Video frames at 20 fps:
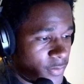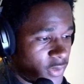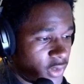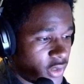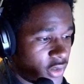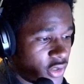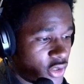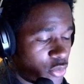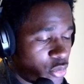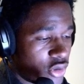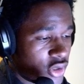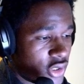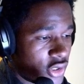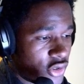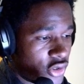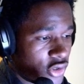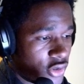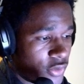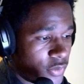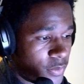In this
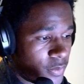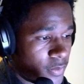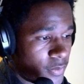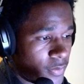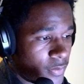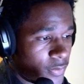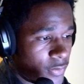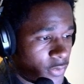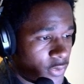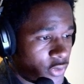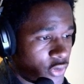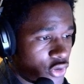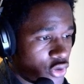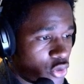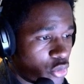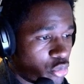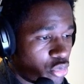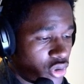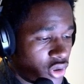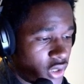position, you
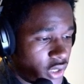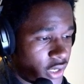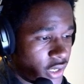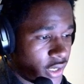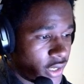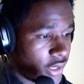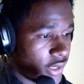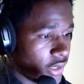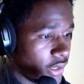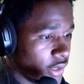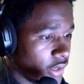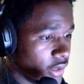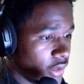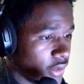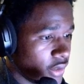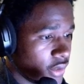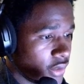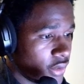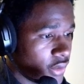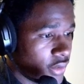play
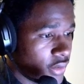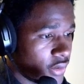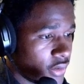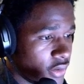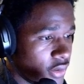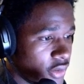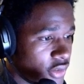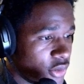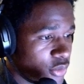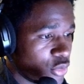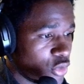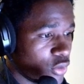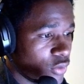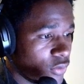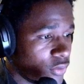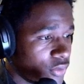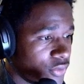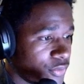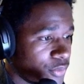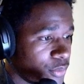this move,